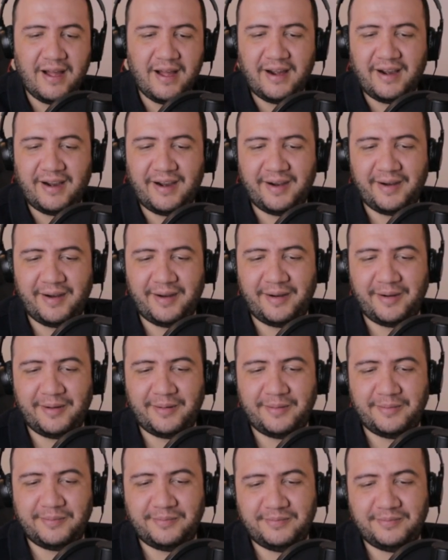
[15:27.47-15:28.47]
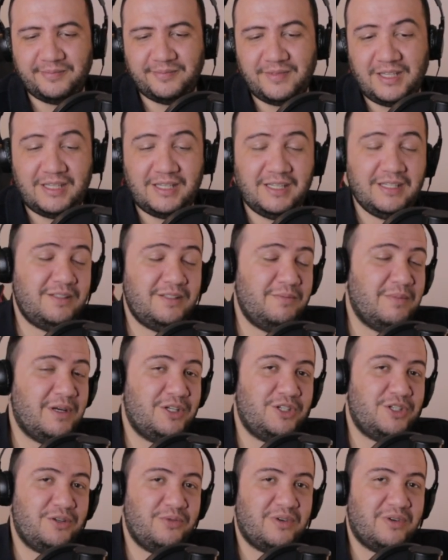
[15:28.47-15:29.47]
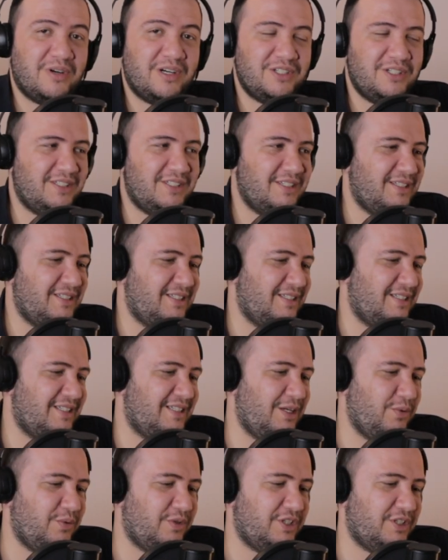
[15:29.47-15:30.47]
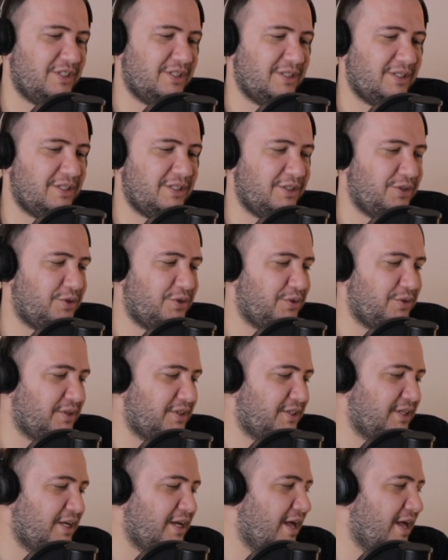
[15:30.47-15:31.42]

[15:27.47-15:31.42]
Um, he did mention Washington D.C., which is a district.